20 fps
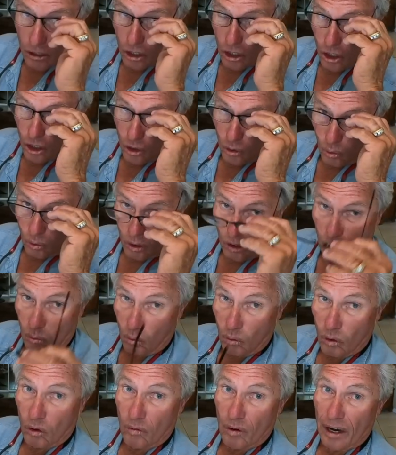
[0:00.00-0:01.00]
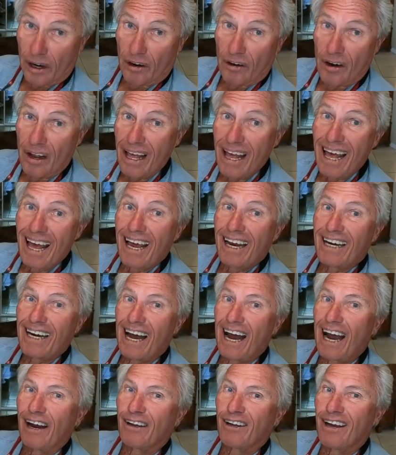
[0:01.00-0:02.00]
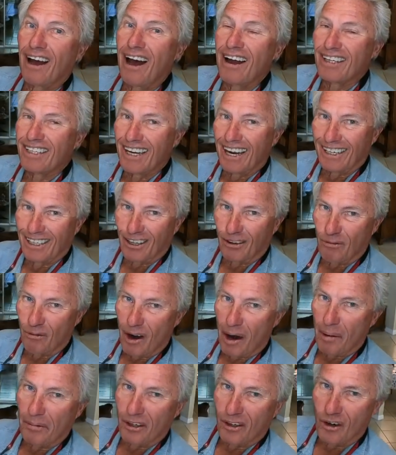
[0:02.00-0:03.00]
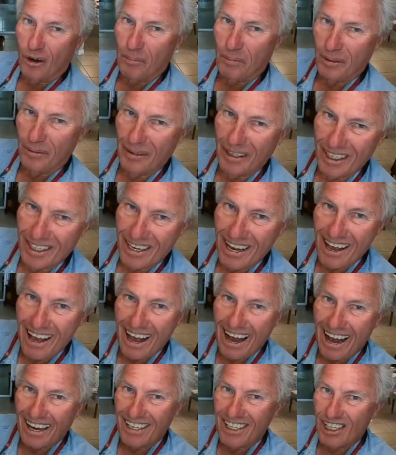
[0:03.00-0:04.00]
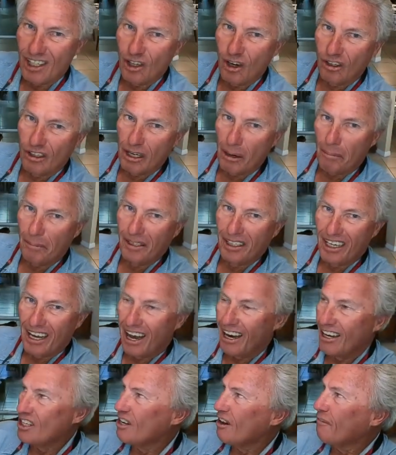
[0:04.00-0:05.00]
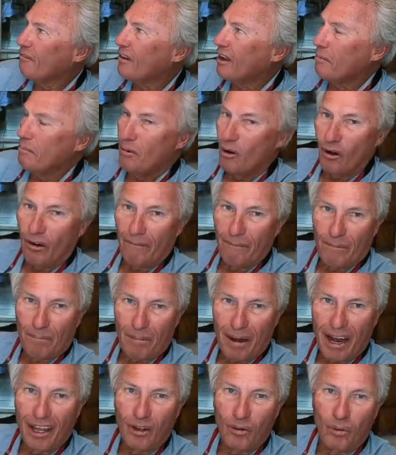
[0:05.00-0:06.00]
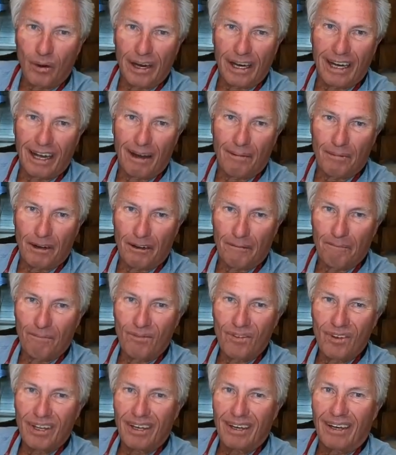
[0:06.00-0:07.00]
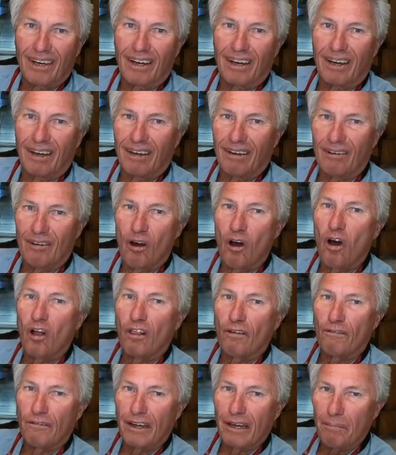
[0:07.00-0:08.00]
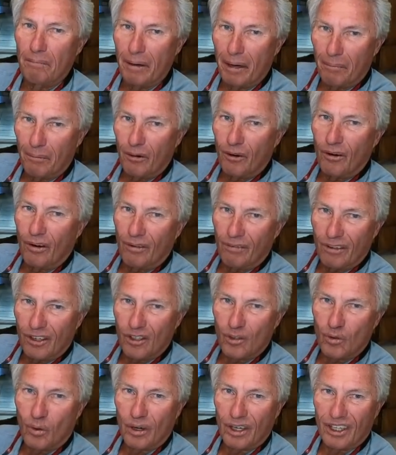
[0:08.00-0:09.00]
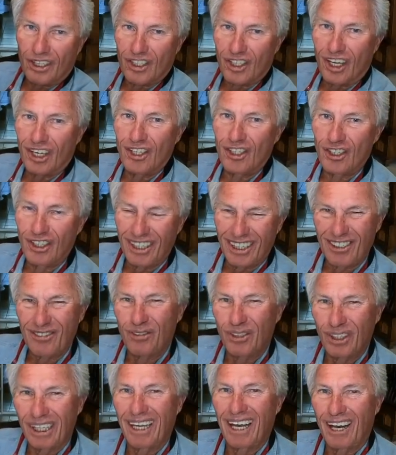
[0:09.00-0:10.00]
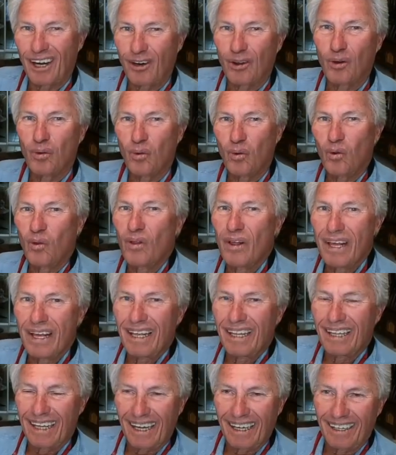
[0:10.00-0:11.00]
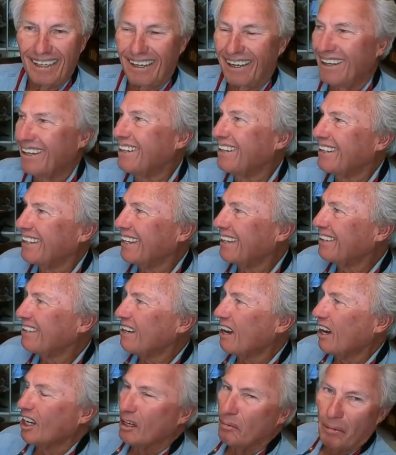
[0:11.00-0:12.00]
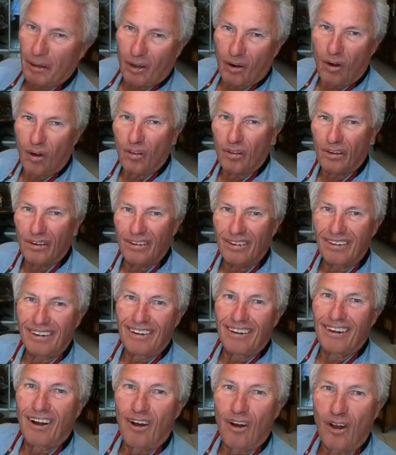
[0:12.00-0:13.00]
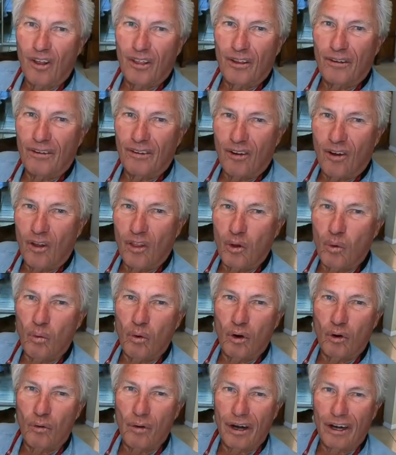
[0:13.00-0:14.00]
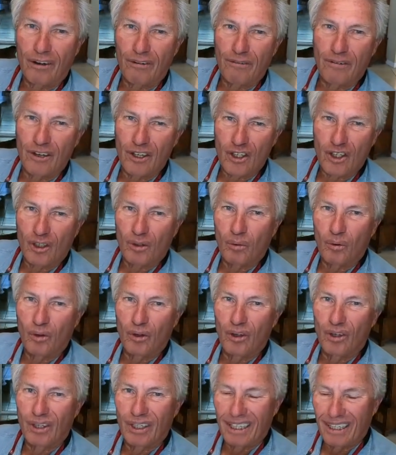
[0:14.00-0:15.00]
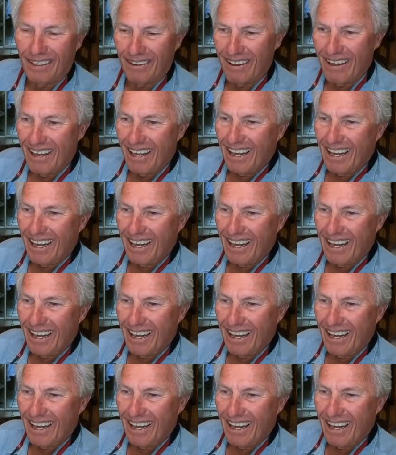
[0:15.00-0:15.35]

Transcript: ounces short of the world record. Now, I contacted Robert Kruppe because I looked up in the IGFA book. By the way, I'm a Hall of Fame member of this organization. It's really kind of cool. They document all the world record fish of the world,